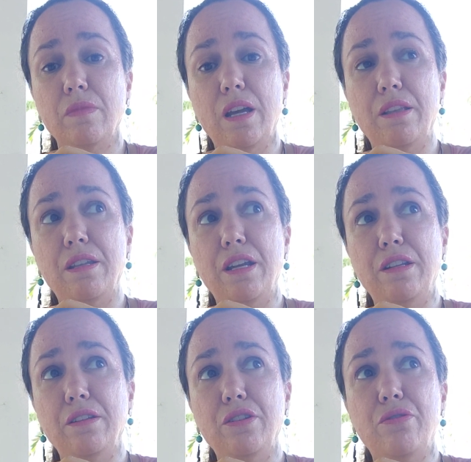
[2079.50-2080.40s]
And
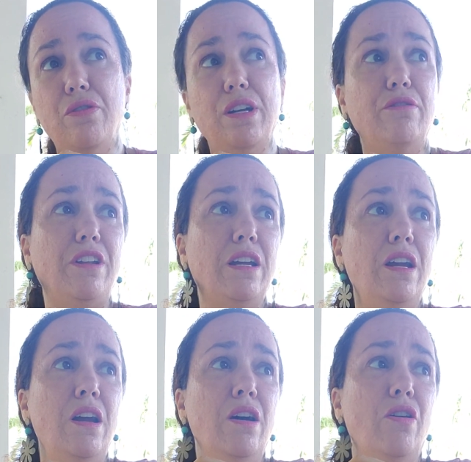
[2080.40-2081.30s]
then you go kind of like,
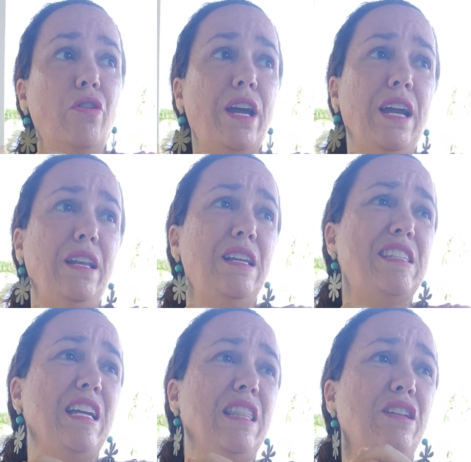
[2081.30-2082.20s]
okay,
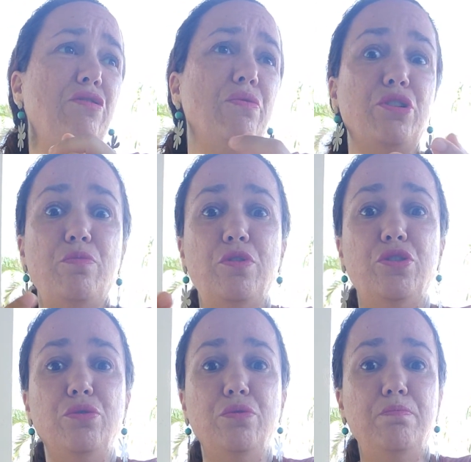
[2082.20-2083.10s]
let's say that you were
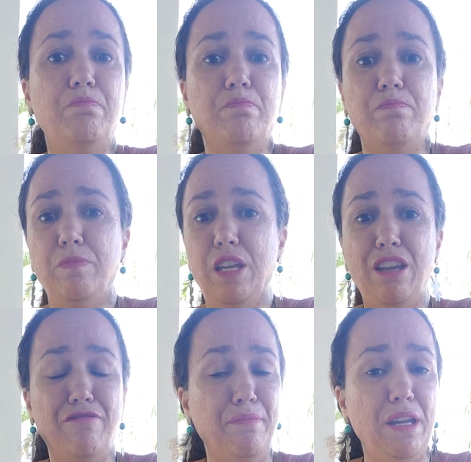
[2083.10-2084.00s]
supposed to
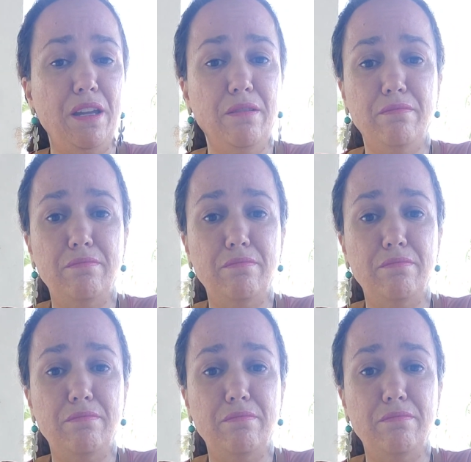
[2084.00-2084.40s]
give me,